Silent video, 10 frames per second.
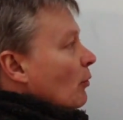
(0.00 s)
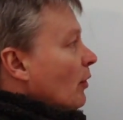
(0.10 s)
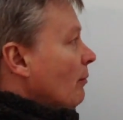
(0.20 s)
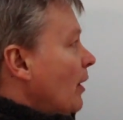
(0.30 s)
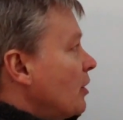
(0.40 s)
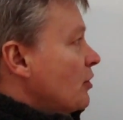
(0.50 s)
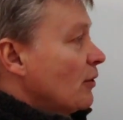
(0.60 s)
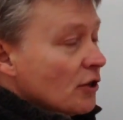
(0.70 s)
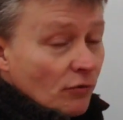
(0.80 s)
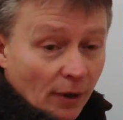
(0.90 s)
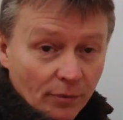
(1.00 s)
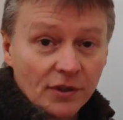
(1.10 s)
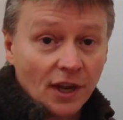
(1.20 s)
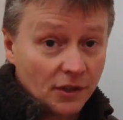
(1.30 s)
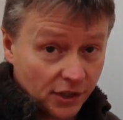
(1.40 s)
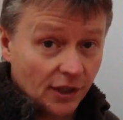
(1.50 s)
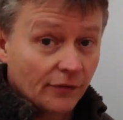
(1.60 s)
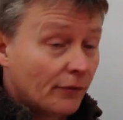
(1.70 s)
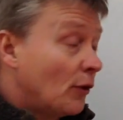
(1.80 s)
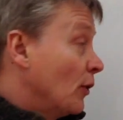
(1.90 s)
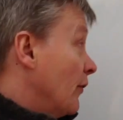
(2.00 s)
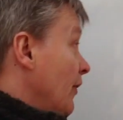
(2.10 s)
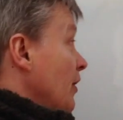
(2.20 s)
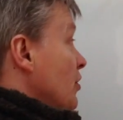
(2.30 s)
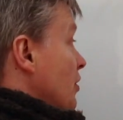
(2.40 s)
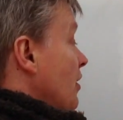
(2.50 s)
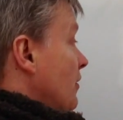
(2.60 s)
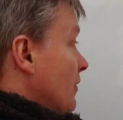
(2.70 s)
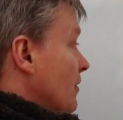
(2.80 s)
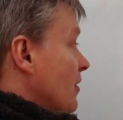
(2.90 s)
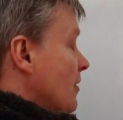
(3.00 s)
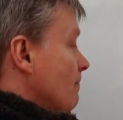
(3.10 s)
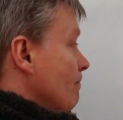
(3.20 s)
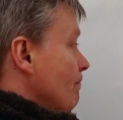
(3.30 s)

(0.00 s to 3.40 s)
we want to make sure it's representative of all of these students.